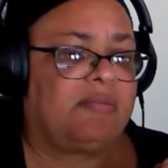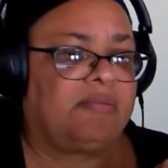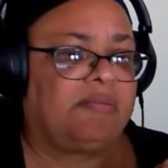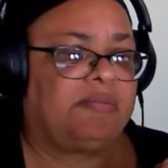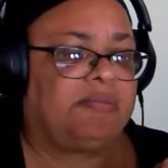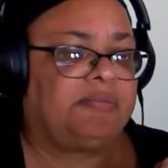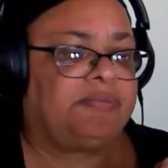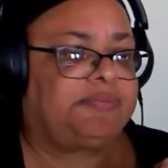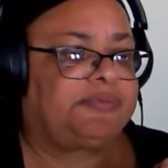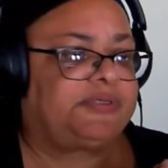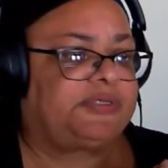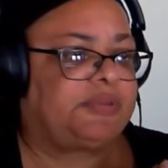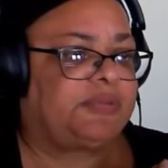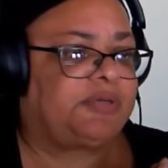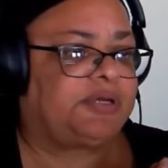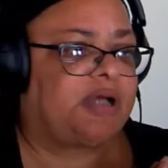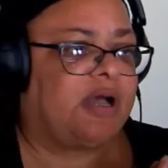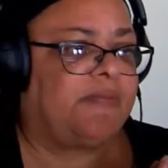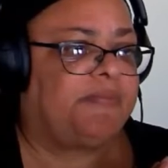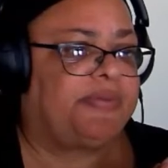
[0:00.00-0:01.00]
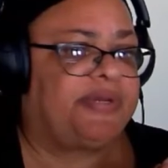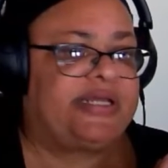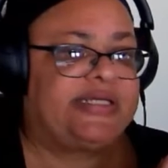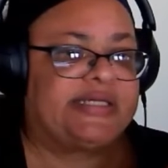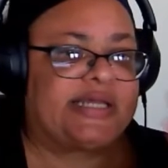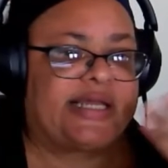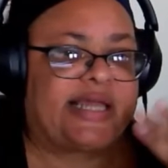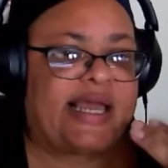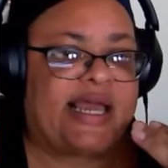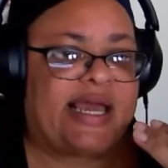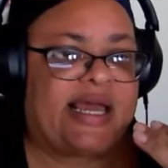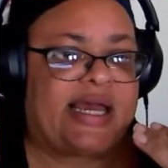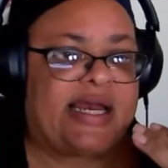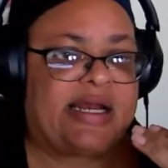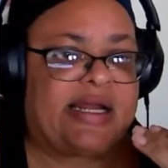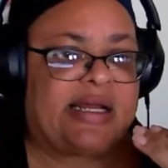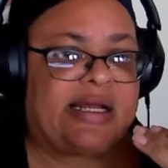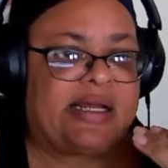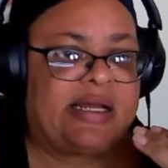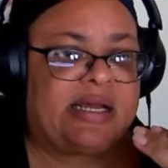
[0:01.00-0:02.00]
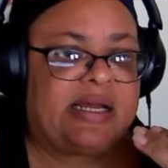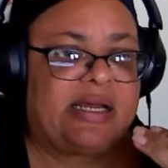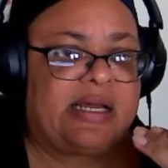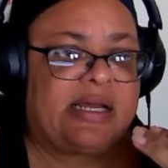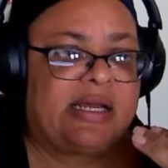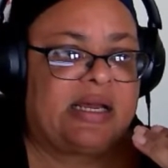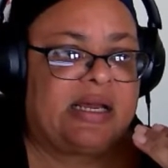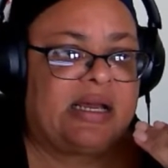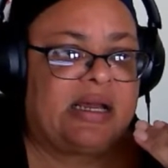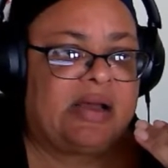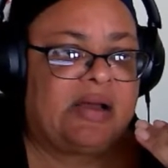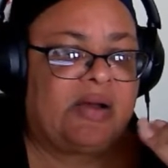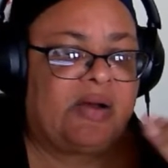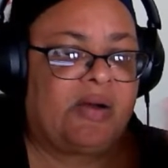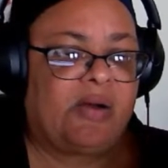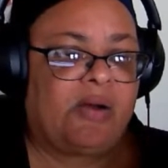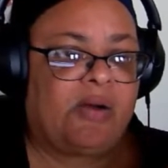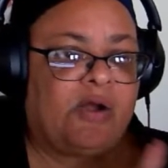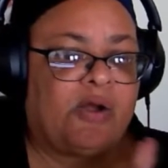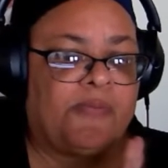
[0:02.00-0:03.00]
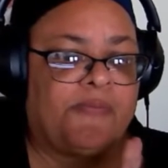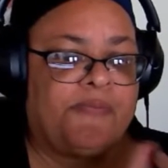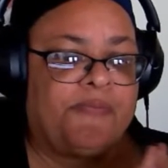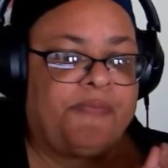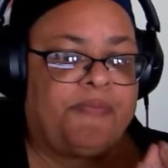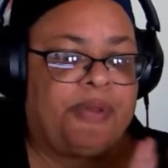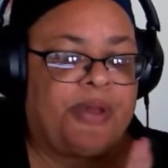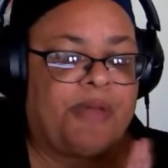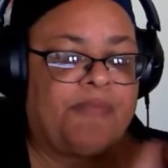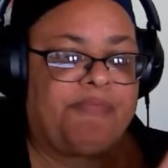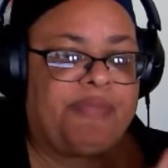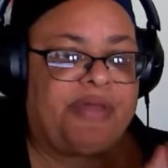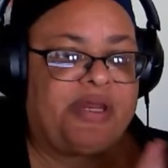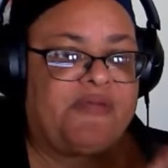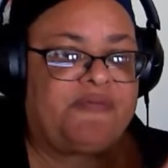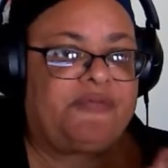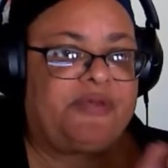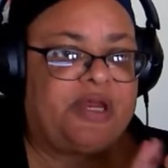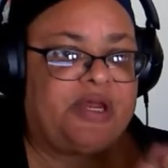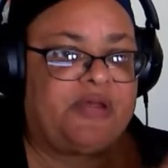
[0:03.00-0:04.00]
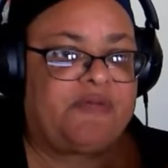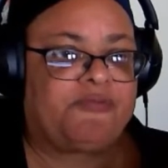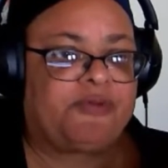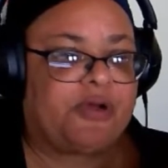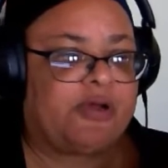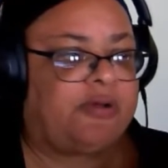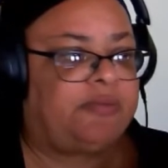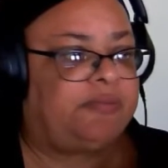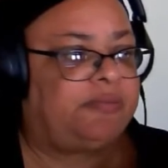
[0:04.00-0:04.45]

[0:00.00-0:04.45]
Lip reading: some companies in Canada are benefiting from,